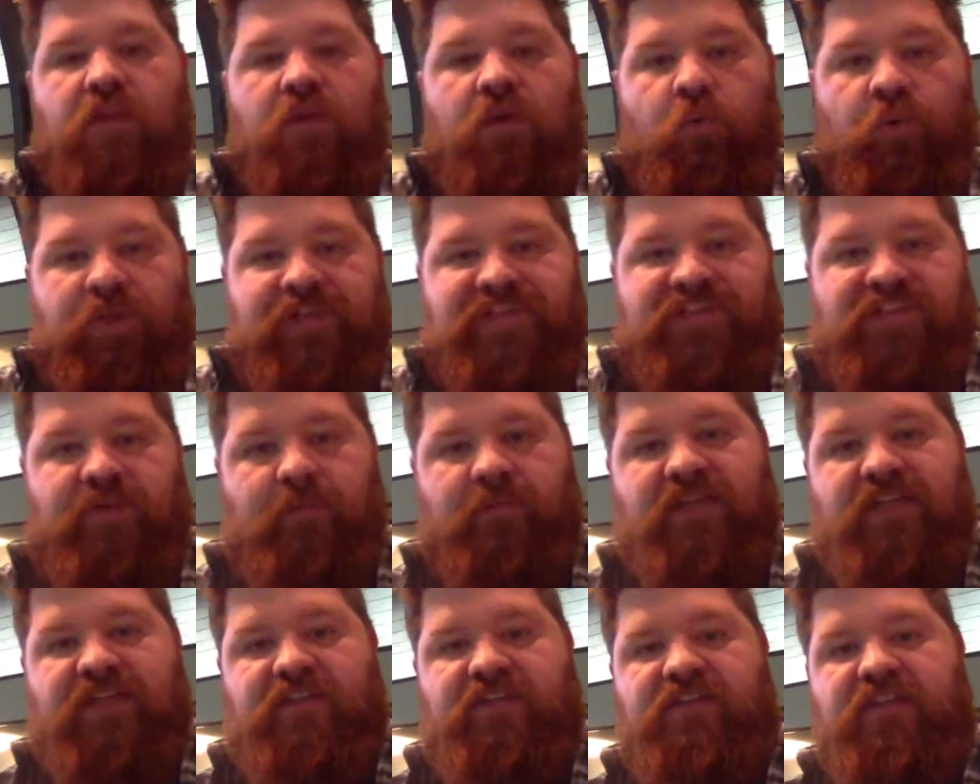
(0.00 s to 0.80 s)
When
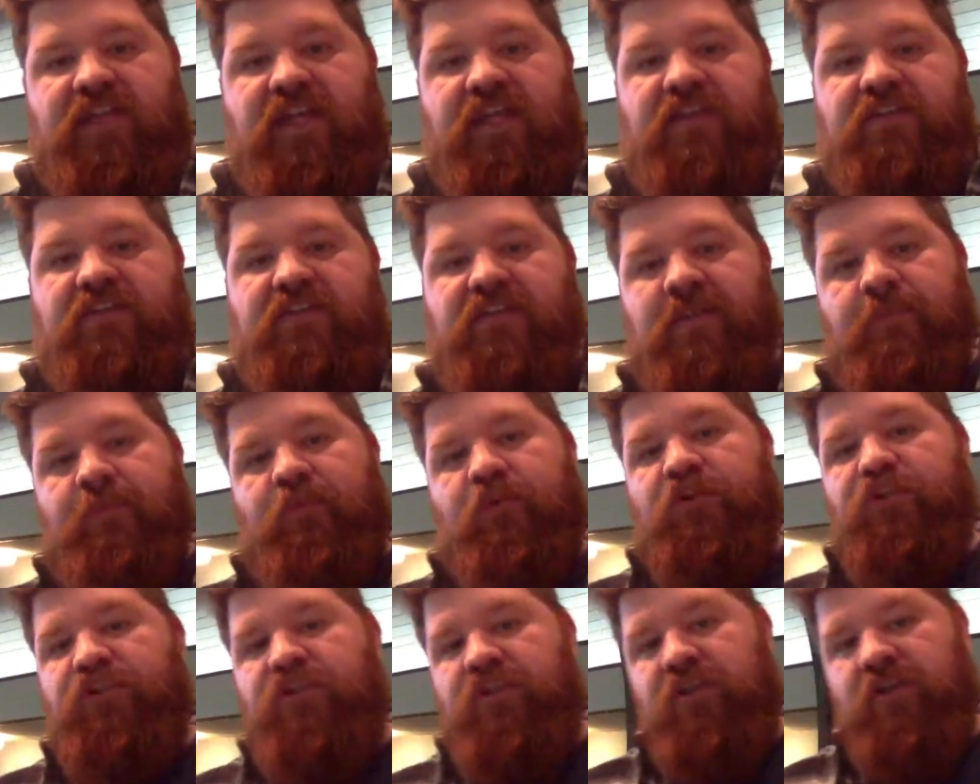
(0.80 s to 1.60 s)
somebody says they
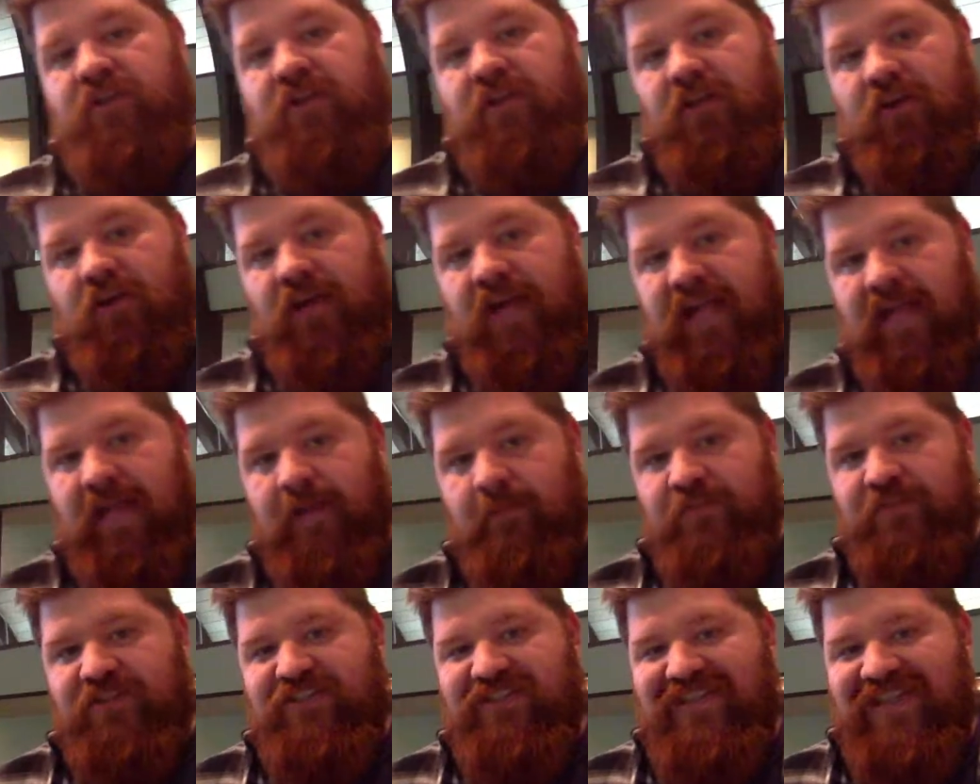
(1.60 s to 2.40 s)
push their
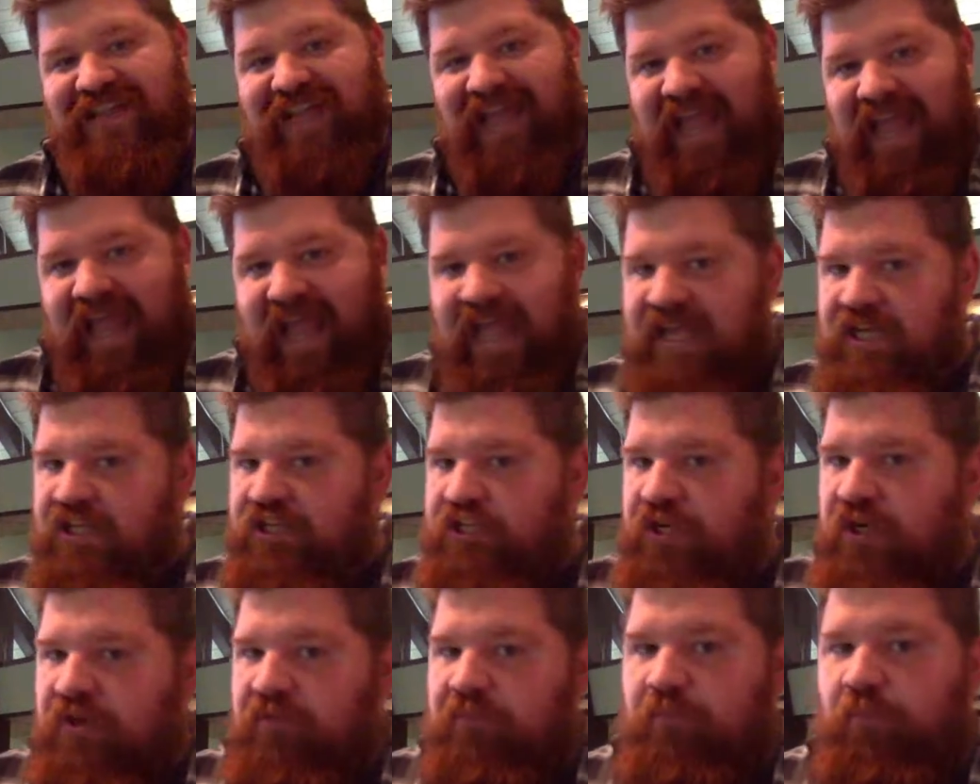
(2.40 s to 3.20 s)
amp to the
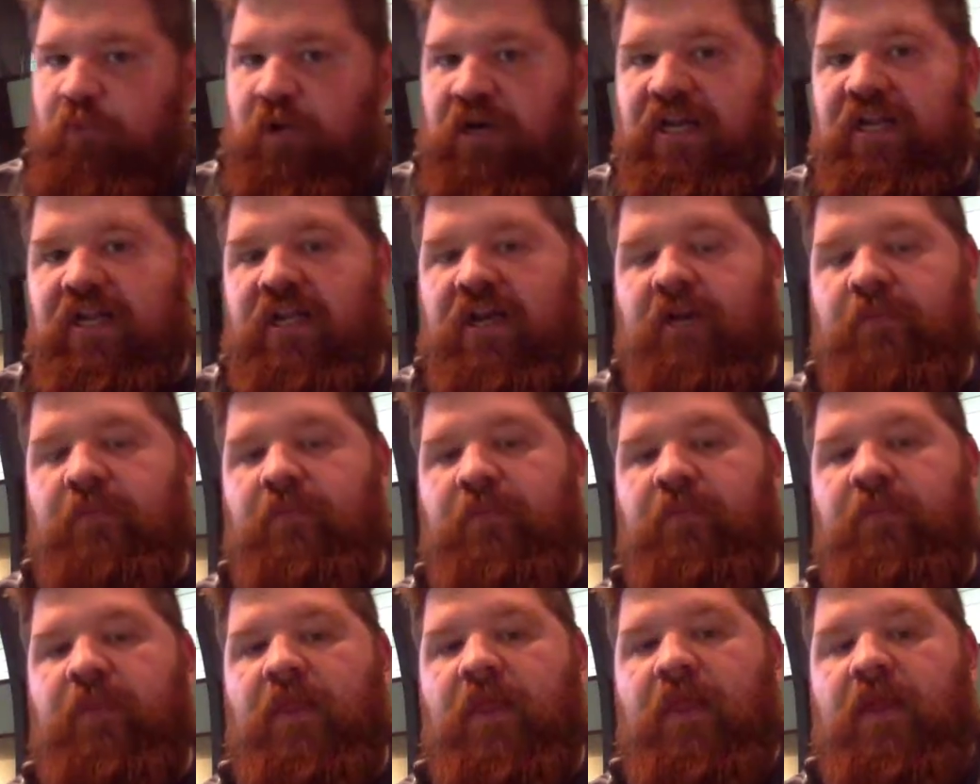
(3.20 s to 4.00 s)
edge of breakup,
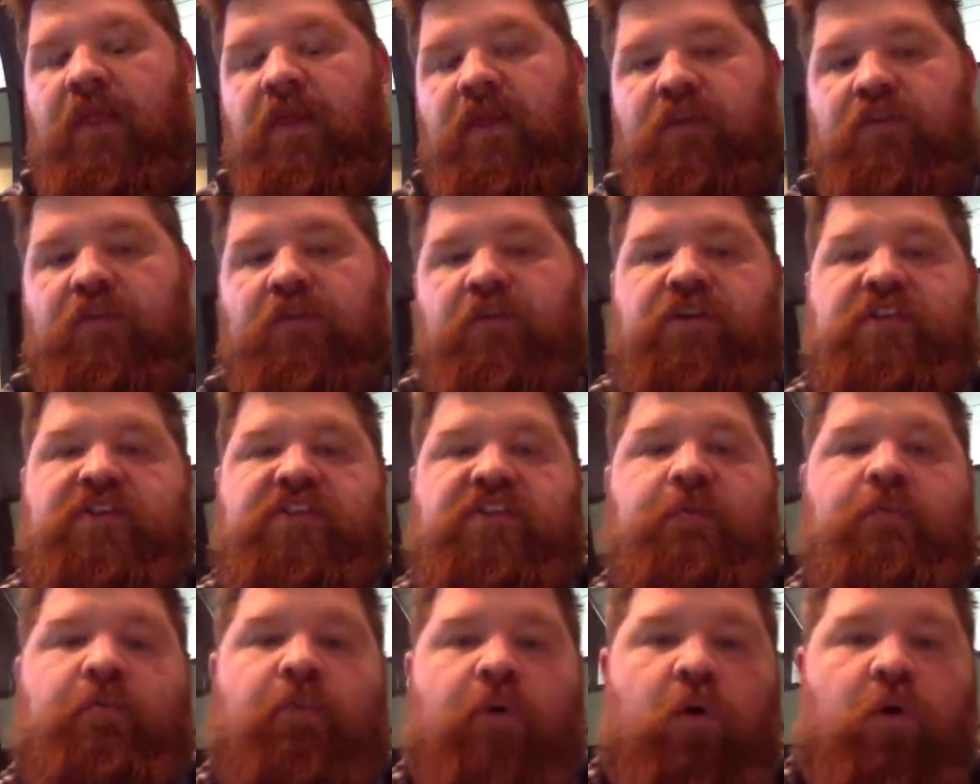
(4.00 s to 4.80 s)
there is
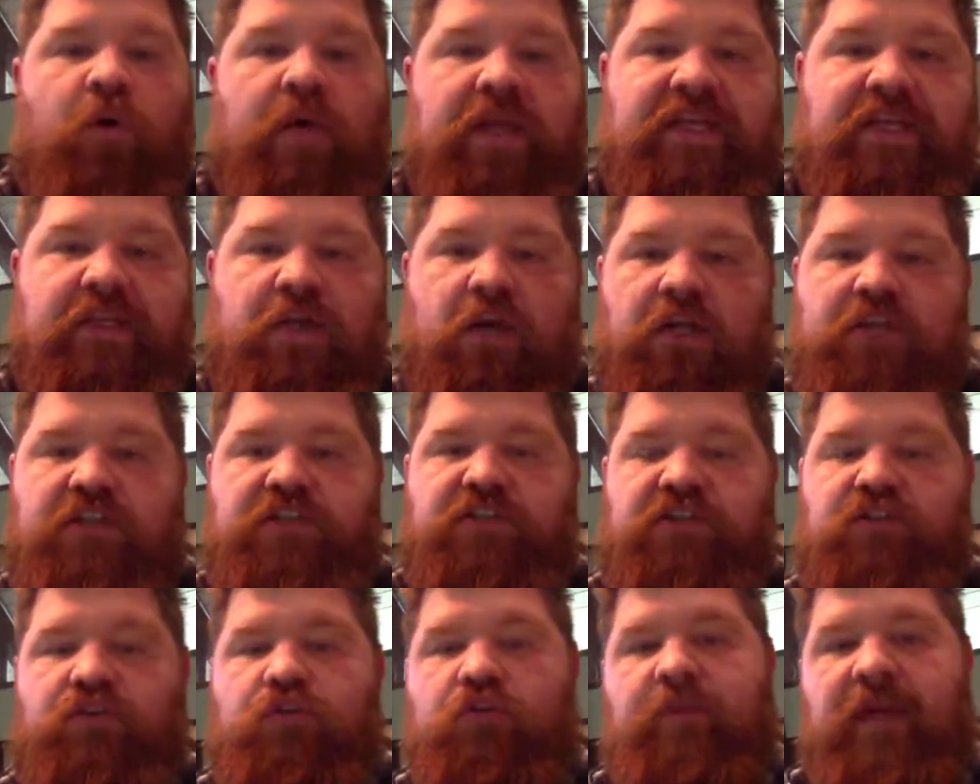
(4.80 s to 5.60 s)
a point on
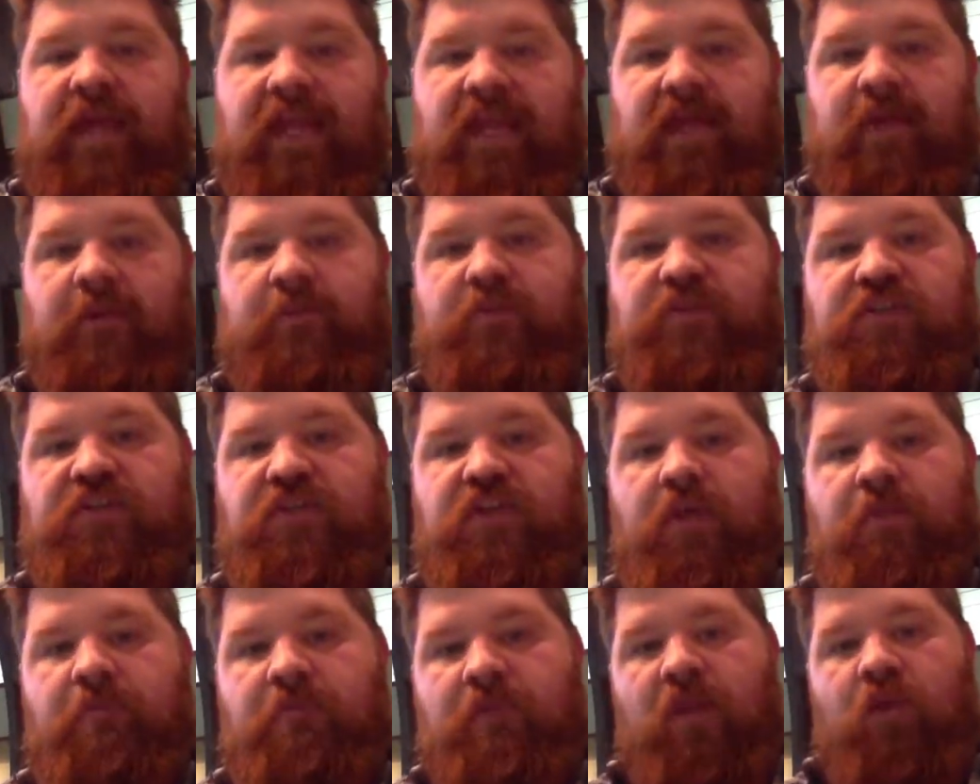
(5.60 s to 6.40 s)
tube amps
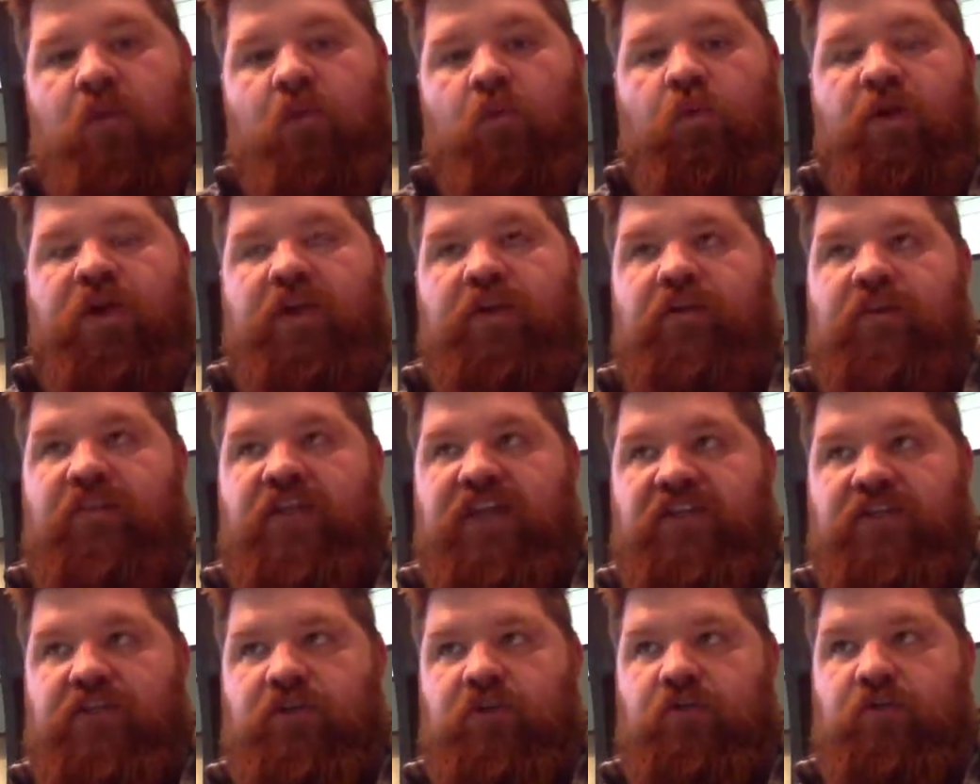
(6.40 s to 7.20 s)
where
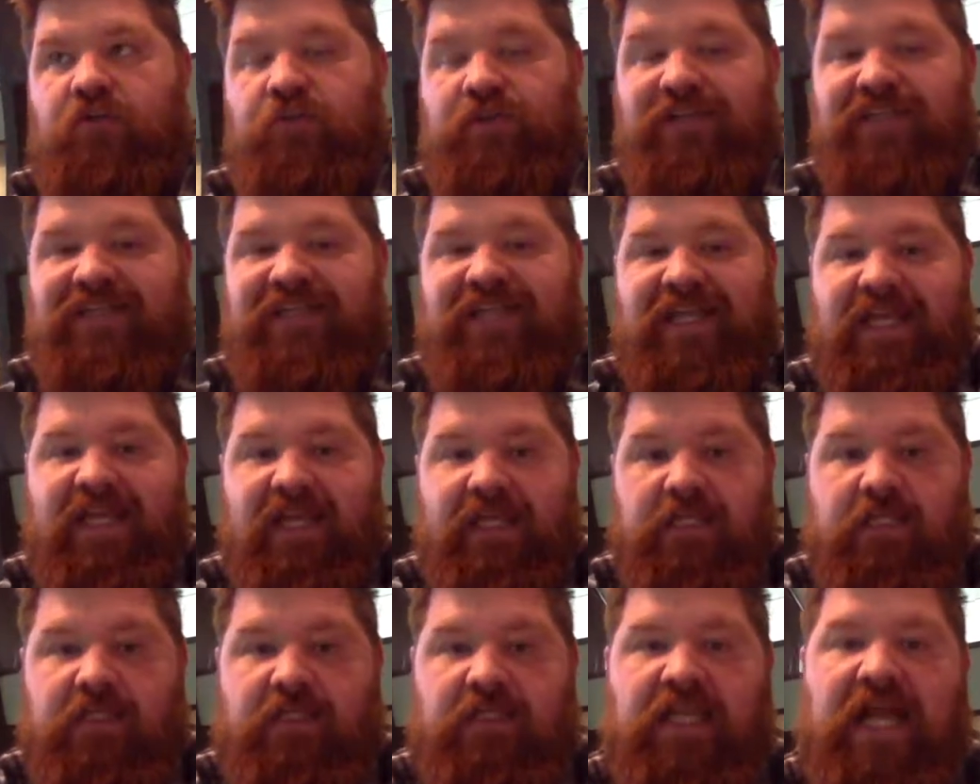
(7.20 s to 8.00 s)
they don't really
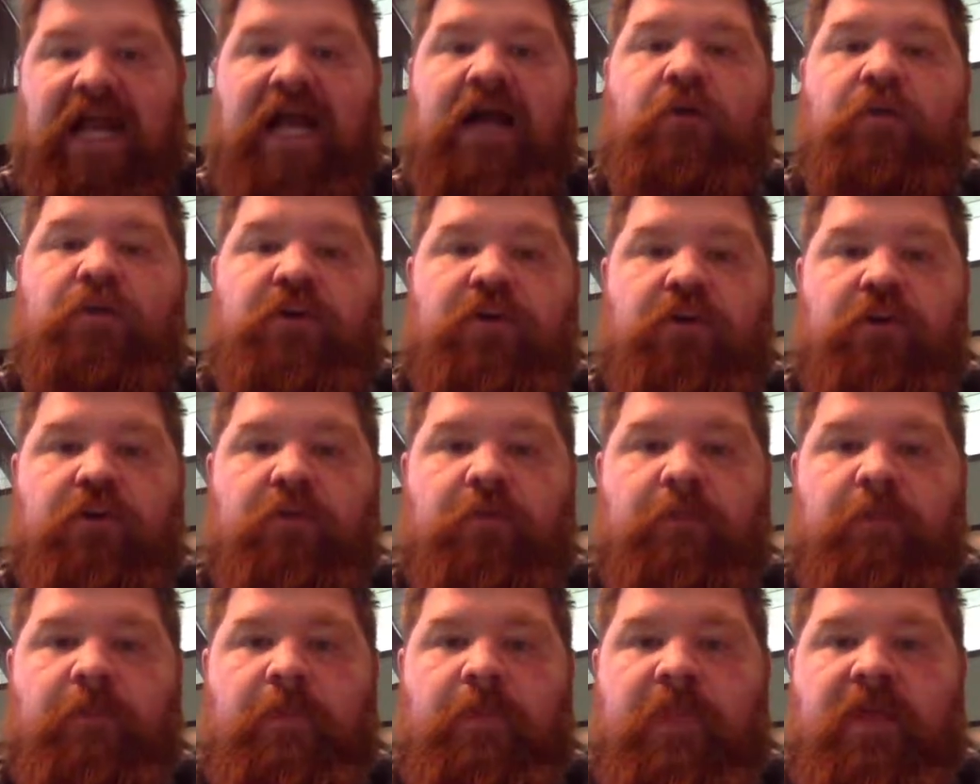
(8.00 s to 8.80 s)
get louder.